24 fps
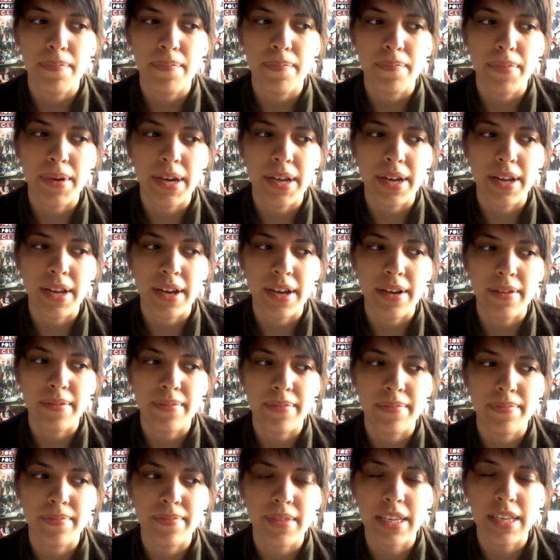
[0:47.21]
but
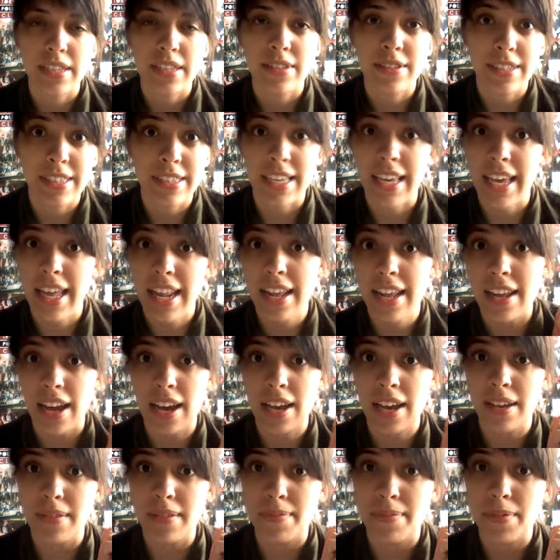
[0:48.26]
um, as soon as I get it,
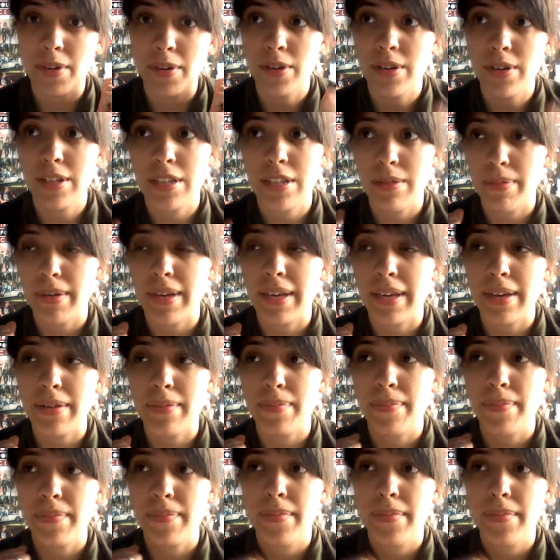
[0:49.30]
I am going to be